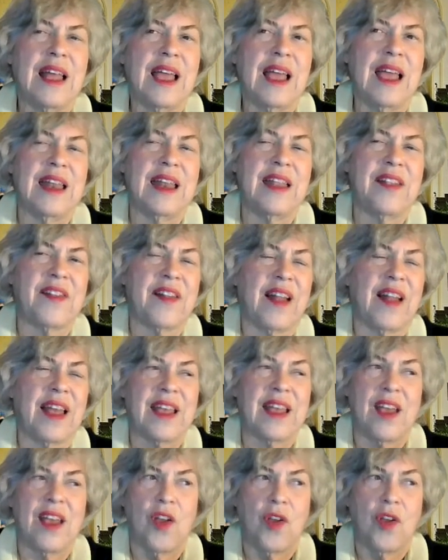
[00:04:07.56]
And it's
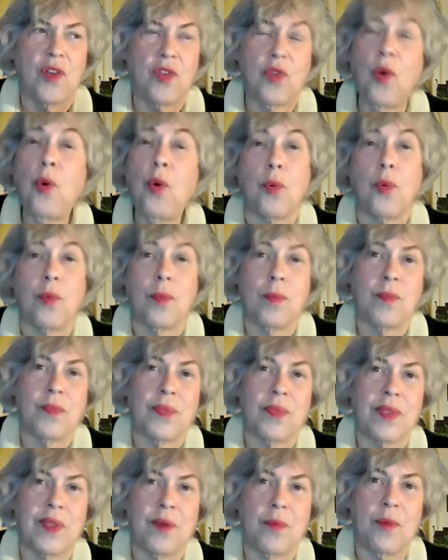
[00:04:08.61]
like, no,
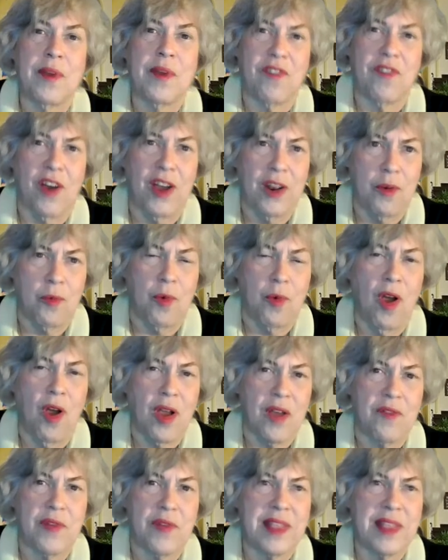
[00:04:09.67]
we've got it
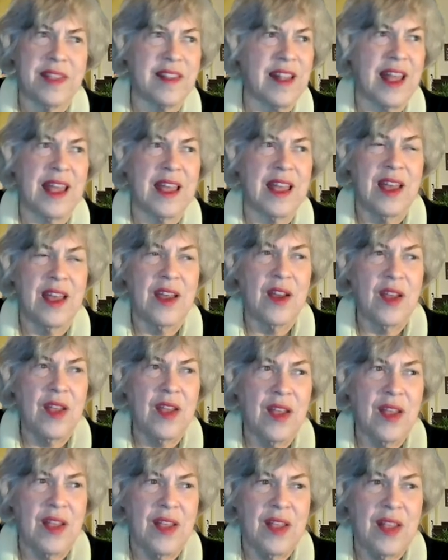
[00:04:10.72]
wrong if we say
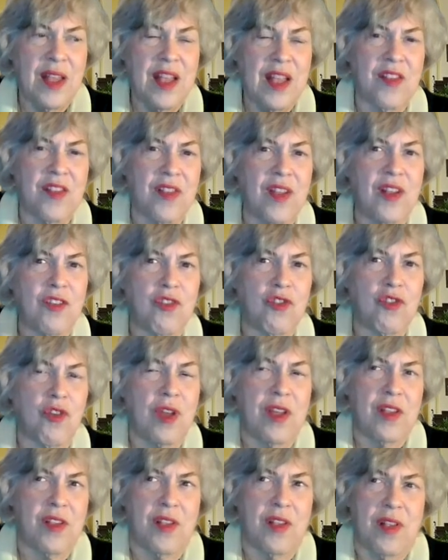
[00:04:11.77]
it's not,
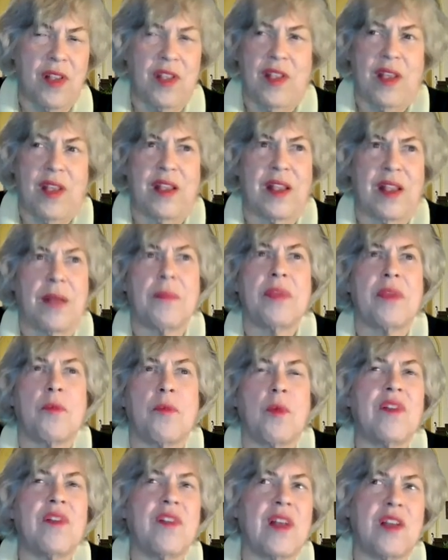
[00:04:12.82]
it's
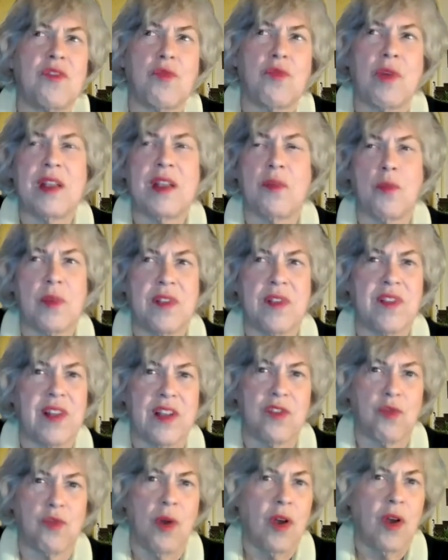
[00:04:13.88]
one side's right and one
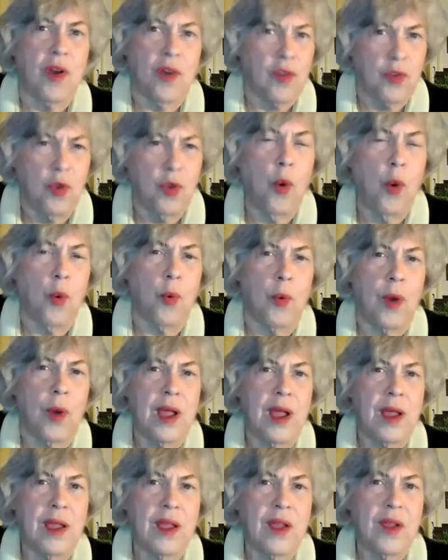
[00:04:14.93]
side's wrong. No,
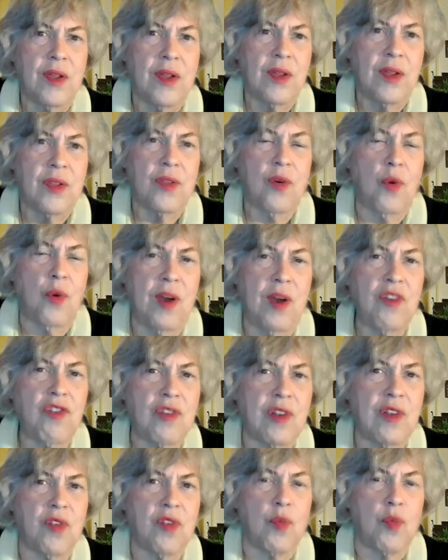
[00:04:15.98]
the
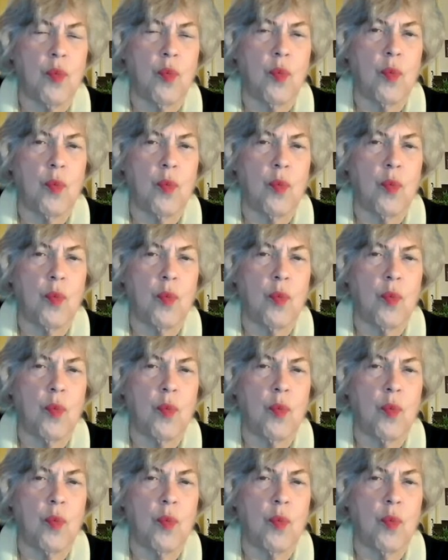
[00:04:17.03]
question is,